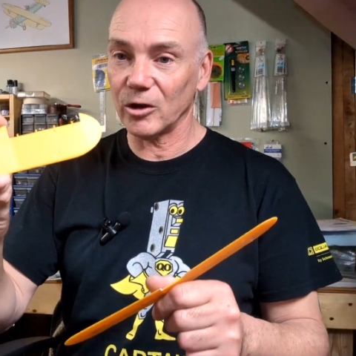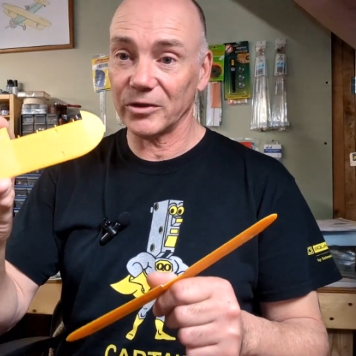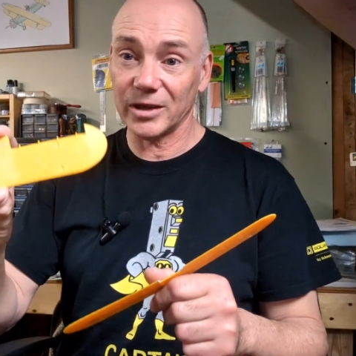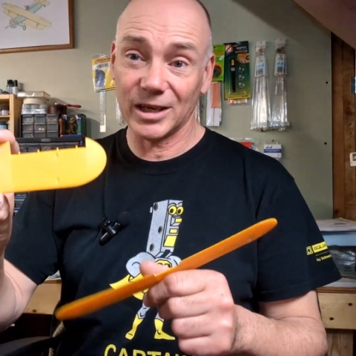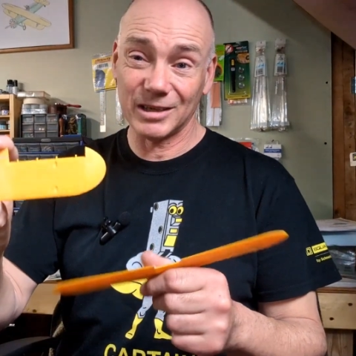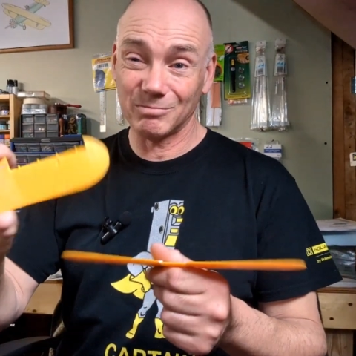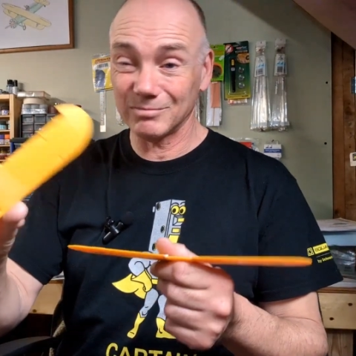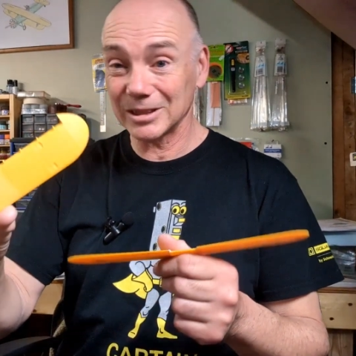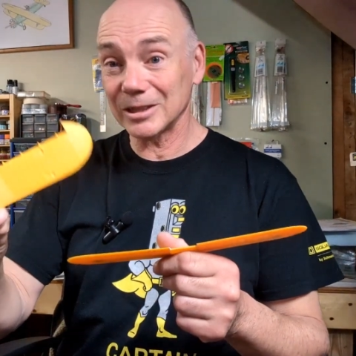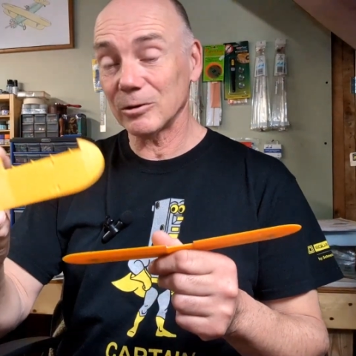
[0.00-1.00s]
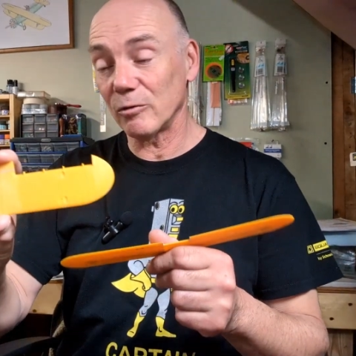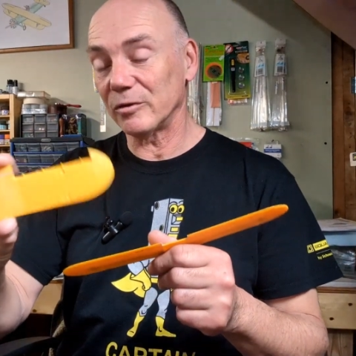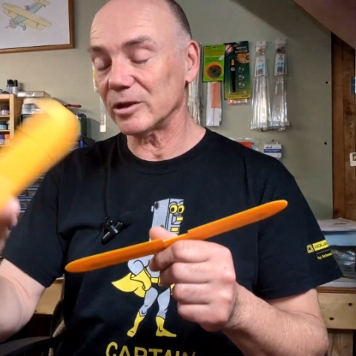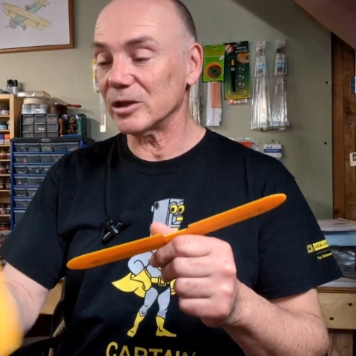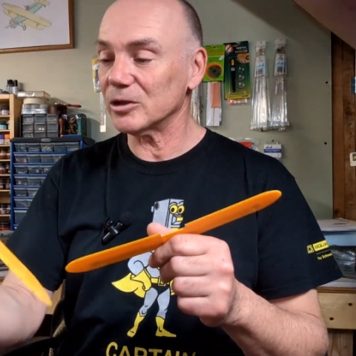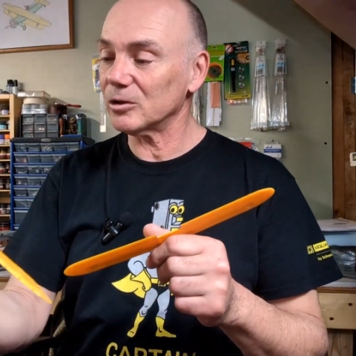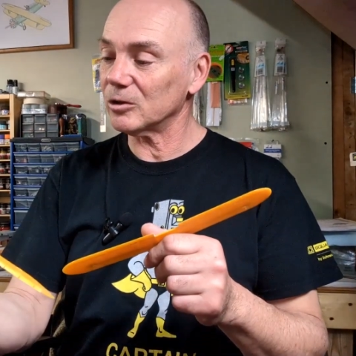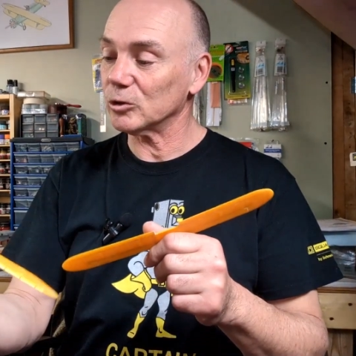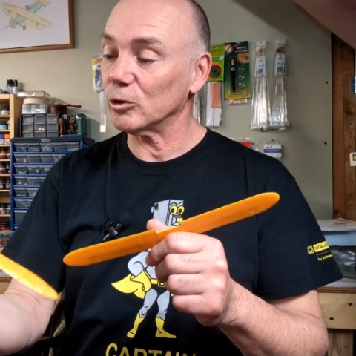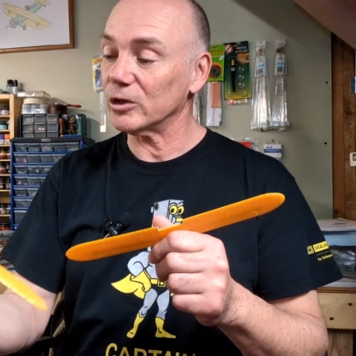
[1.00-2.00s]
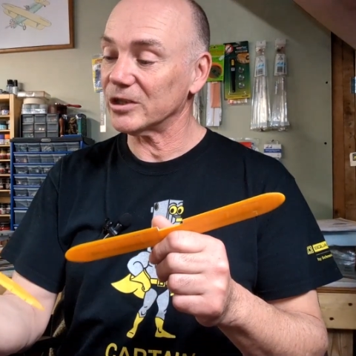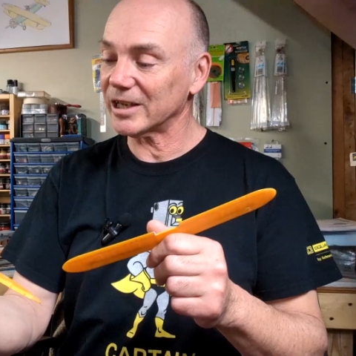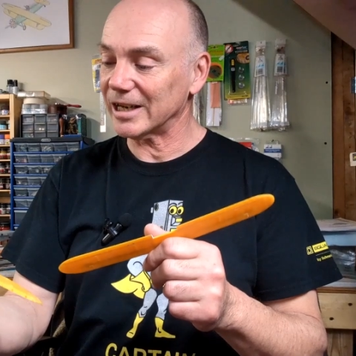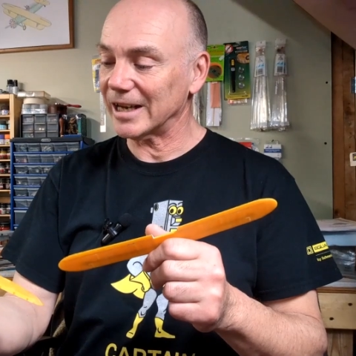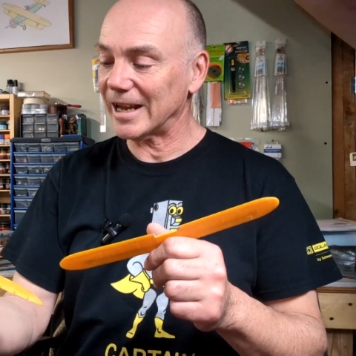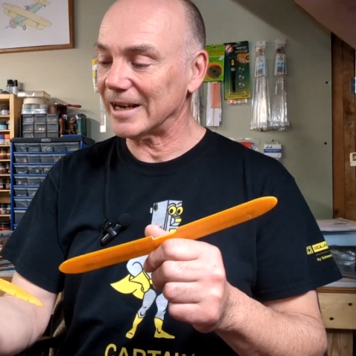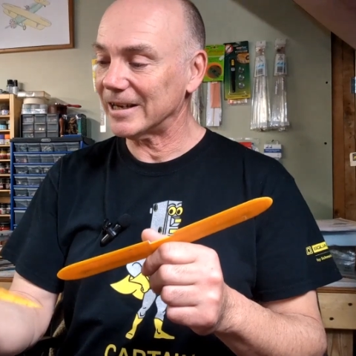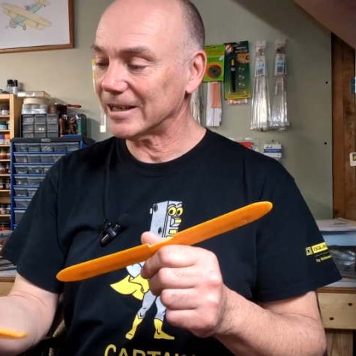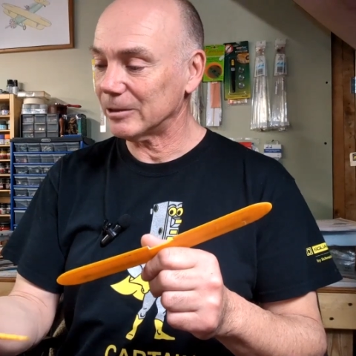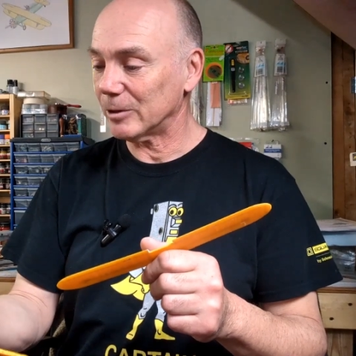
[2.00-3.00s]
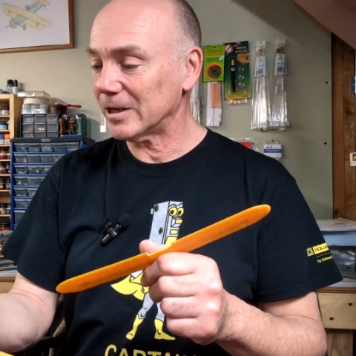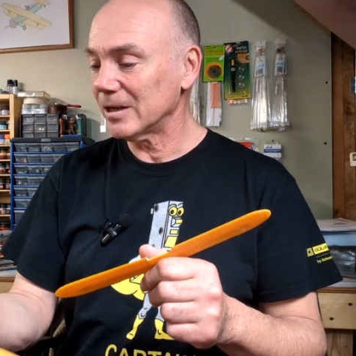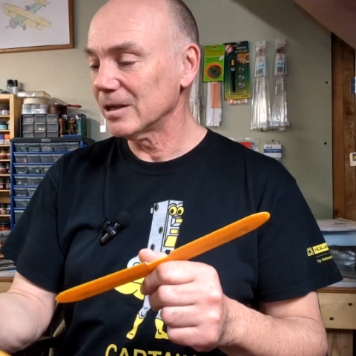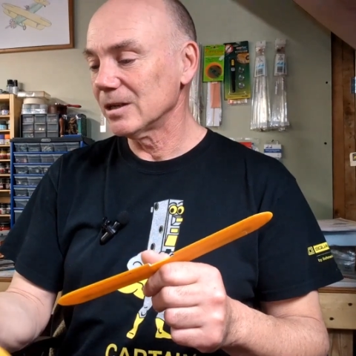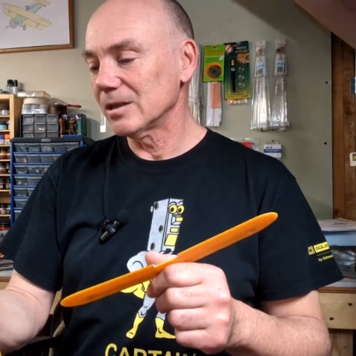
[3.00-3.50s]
got that hopefully as good as I can get it anyway,